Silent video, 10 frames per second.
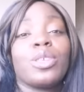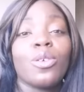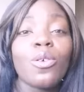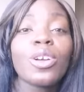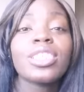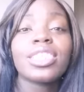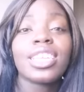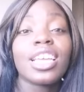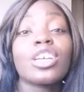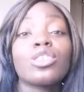for Bjorn to
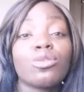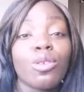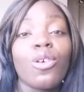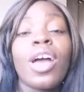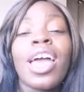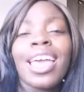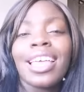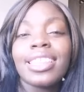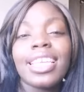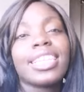take control
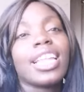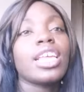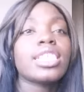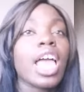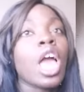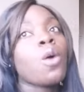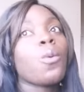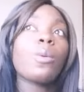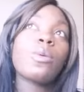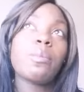and lead. Now he's like,
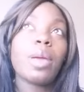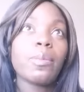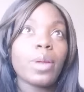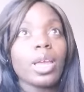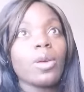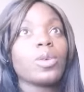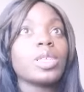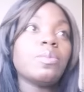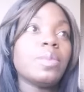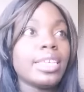well, remember, it
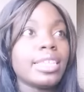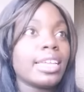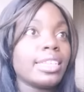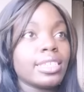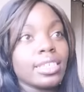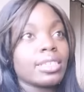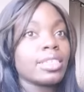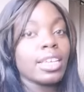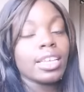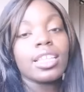was me that he took
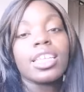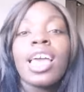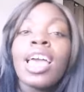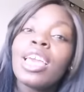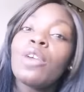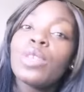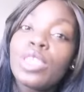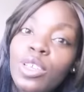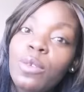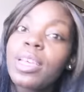to England. It
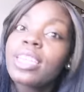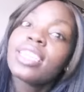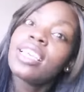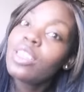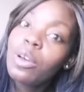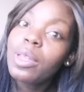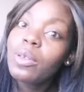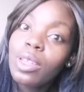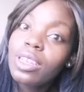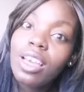was you, because ain't
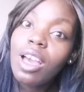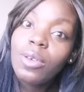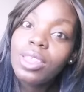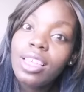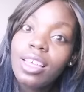nobody wanted to go with